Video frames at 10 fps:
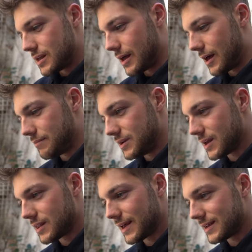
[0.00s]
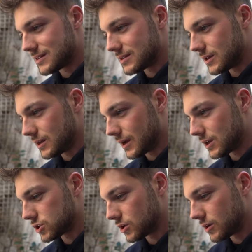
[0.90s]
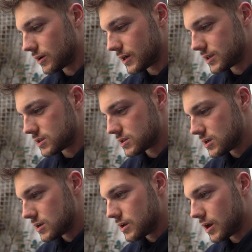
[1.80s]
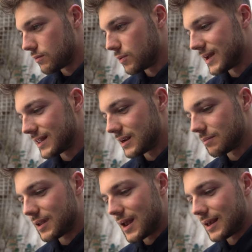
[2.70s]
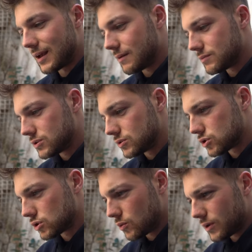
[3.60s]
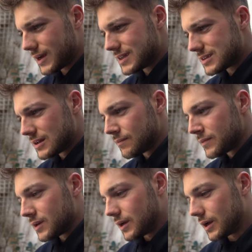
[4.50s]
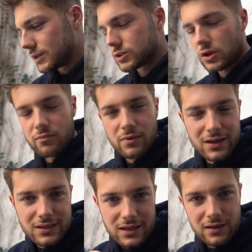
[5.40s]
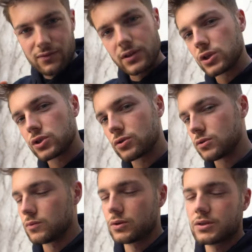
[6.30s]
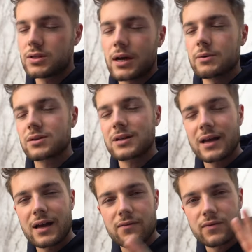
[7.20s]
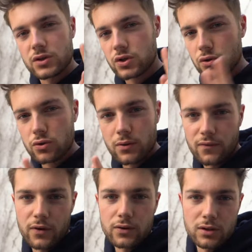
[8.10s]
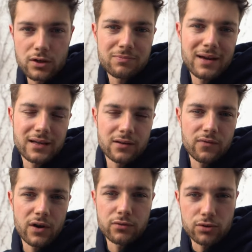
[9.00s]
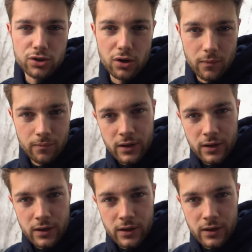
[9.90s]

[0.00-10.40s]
Uh, but nonetheless, uh, I'm going to show you guys uh, what we ended up getting up to shot-wise. Uh, so my idea for this shot was that I was going to have two photos making the final shot.